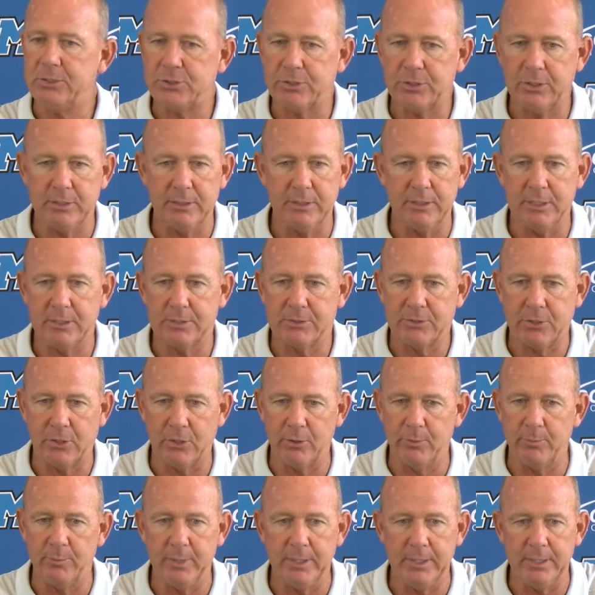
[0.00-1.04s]
shouldn't
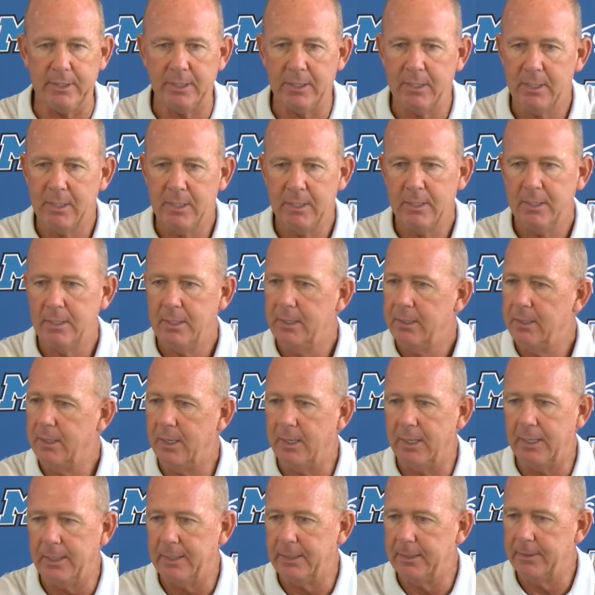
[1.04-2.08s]
determine
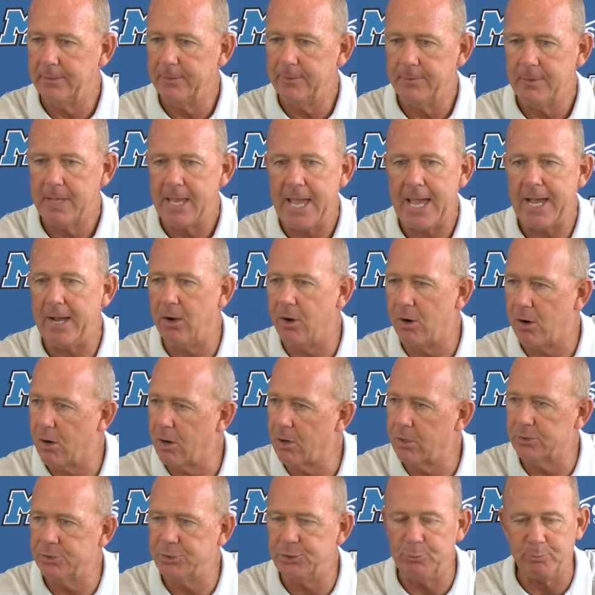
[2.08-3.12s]
uh, how
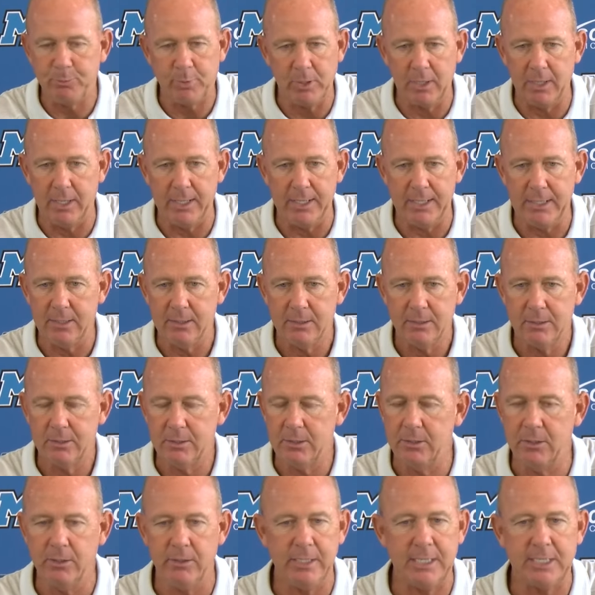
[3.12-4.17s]
hard you play.
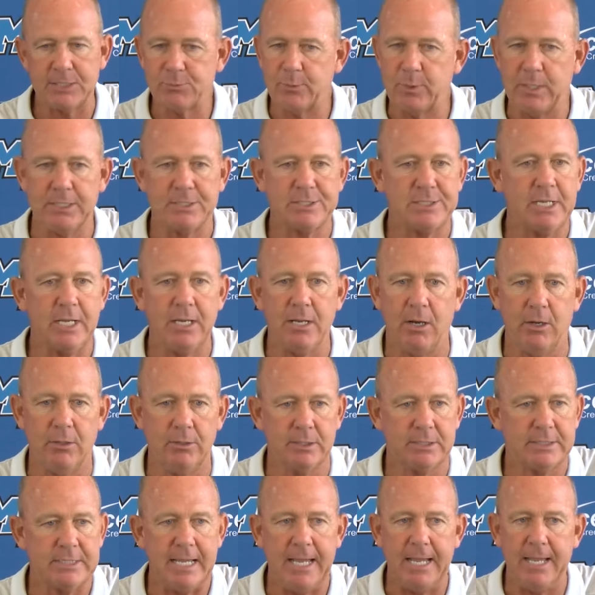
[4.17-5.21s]
You know, and that's what I say all
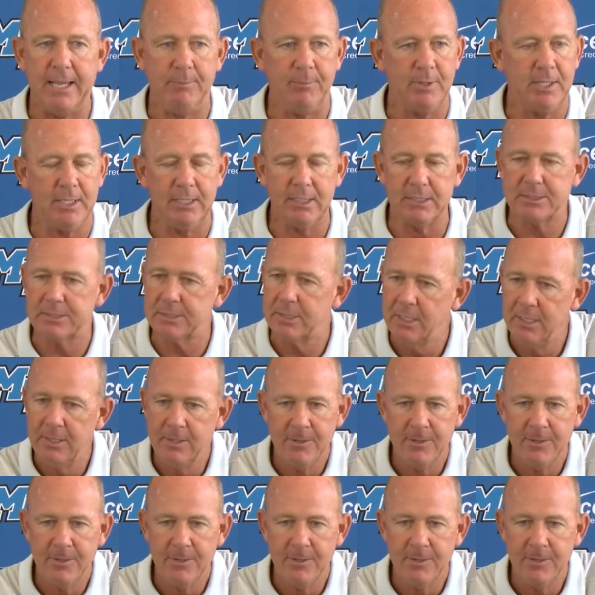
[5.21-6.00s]
the time that it's